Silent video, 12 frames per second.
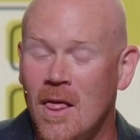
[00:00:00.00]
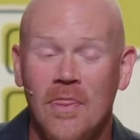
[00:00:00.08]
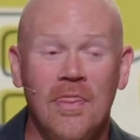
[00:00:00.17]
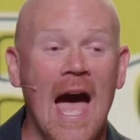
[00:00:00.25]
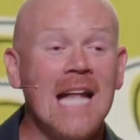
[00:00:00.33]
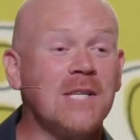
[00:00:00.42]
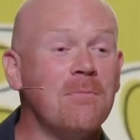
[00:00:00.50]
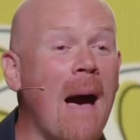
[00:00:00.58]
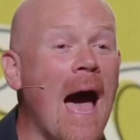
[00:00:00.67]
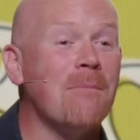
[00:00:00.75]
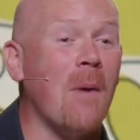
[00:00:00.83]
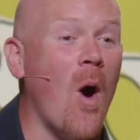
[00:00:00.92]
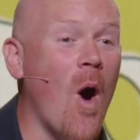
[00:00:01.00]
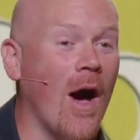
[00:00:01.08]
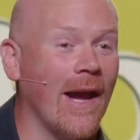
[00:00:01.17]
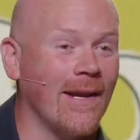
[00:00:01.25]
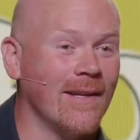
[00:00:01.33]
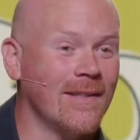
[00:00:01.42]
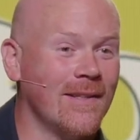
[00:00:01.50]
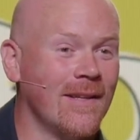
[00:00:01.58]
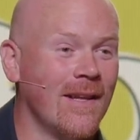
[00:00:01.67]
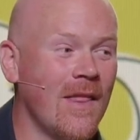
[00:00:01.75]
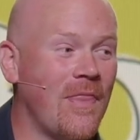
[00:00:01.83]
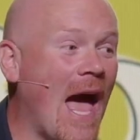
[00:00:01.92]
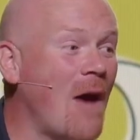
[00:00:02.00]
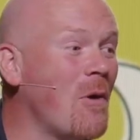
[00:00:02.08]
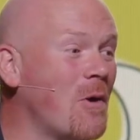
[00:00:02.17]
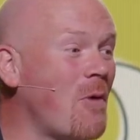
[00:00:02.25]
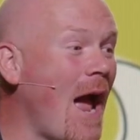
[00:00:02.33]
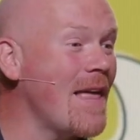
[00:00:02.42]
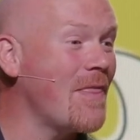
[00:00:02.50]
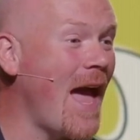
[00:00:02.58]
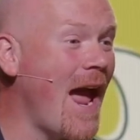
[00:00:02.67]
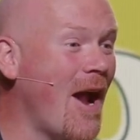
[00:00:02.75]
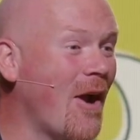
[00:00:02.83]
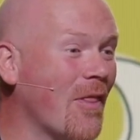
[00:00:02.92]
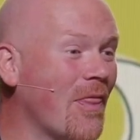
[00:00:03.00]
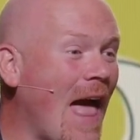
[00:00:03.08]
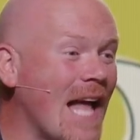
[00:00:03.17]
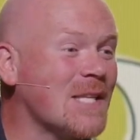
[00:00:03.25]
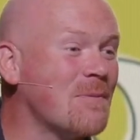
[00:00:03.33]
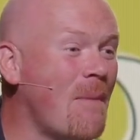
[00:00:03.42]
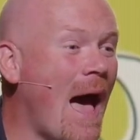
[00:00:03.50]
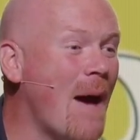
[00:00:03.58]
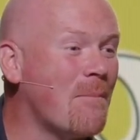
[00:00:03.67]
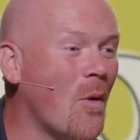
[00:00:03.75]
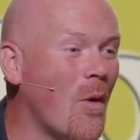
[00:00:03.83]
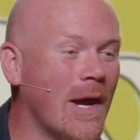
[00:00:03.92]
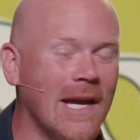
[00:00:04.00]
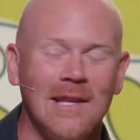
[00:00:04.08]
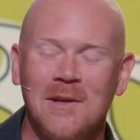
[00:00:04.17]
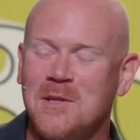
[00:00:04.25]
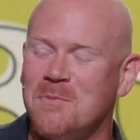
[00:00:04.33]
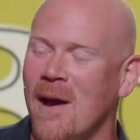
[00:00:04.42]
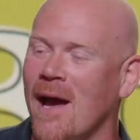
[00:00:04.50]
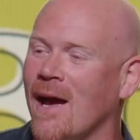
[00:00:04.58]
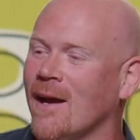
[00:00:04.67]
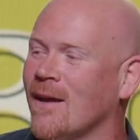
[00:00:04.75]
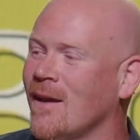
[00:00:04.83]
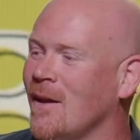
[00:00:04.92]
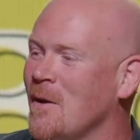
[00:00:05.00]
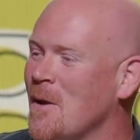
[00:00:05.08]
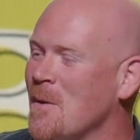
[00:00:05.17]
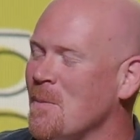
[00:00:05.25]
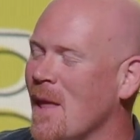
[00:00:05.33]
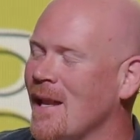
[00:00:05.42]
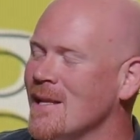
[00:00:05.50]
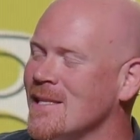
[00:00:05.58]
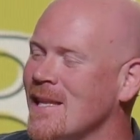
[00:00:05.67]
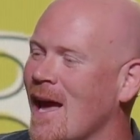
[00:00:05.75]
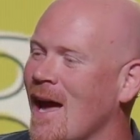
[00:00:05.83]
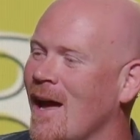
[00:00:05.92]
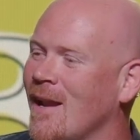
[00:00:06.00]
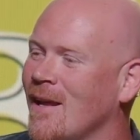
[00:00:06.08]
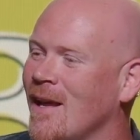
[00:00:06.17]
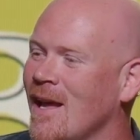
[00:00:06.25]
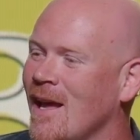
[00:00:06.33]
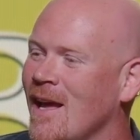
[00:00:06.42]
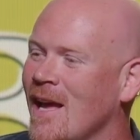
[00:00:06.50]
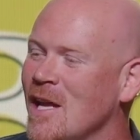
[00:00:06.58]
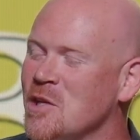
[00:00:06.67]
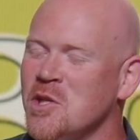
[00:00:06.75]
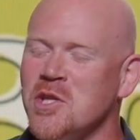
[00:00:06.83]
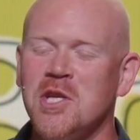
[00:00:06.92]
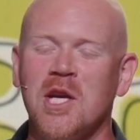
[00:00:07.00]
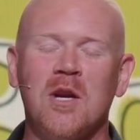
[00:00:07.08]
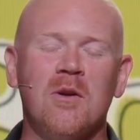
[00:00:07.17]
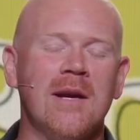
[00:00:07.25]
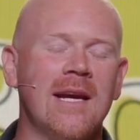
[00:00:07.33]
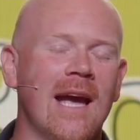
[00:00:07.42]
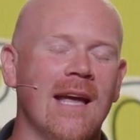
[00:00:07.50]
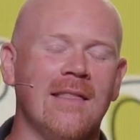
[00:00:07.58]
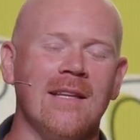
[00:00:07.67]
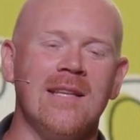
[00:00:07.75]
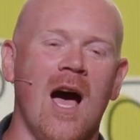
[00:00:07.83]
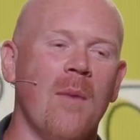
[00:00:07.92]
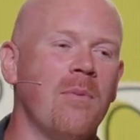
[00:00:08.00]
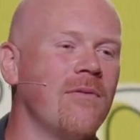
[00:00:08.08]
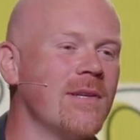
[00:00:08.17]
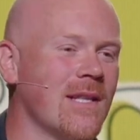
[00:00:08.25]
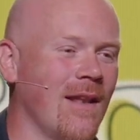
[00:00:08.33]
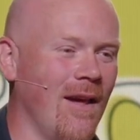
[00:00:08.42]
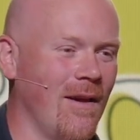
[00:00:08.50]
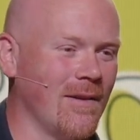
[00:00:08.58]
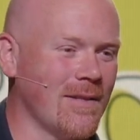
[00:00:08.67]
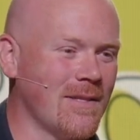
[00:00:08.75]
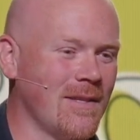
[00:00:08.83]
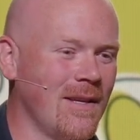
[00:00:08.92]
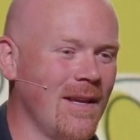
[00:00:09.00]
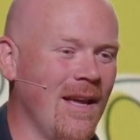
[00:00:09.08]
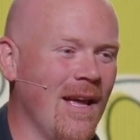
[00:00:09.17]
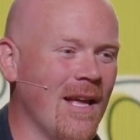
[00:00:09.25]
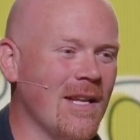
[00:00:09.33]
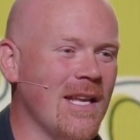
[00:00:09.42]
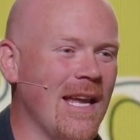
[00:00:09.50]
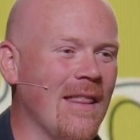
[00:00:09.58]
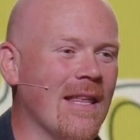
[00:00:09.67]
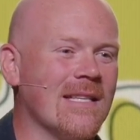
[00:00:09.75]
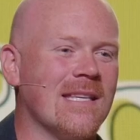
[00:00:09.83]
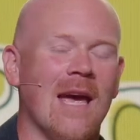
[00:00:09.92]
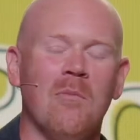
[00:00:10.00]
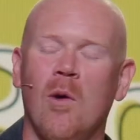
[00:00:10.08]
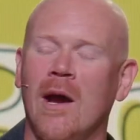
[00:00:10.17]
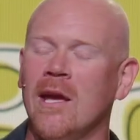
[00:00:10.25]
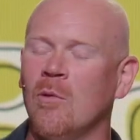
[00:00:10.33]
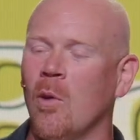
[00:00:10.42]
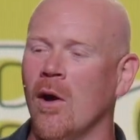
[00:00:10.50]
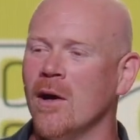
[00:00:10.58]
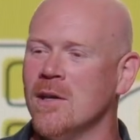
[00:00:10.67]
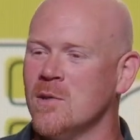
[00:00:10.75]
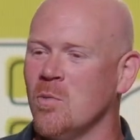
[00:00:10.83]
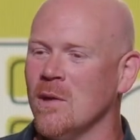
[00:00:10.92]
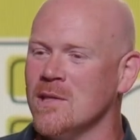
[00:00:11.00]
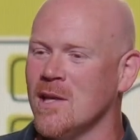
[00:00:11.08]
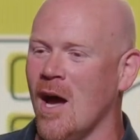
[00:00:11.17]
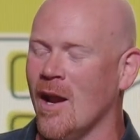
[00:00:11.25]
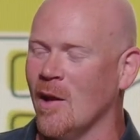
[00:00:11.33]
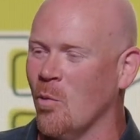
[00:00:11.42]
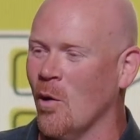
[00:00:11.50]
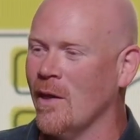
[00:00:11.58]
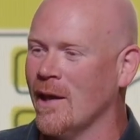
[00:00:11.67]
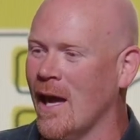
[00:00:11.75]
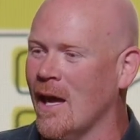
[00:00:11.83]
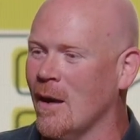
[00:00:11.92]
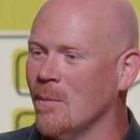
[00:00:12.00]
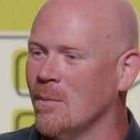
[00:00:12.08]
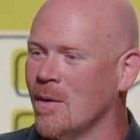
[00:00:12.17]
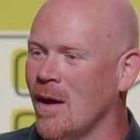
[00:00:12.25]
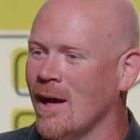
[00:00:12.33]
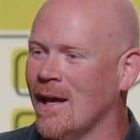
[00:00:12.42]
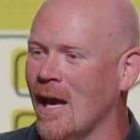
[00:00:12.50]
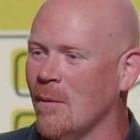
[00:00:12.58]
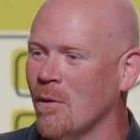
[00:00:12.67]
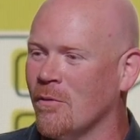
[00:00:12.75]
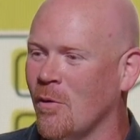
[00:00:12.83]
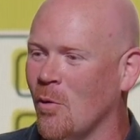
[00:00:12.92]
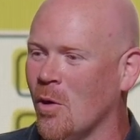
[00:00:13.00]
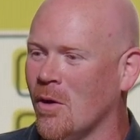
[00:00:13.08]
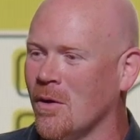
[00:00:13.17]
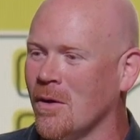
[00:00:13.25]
That's my boy! That one right there! That's my boy! He looks back, and his dad is cheering at the top of his lungs in the same way he was when Scott had won the game a game before.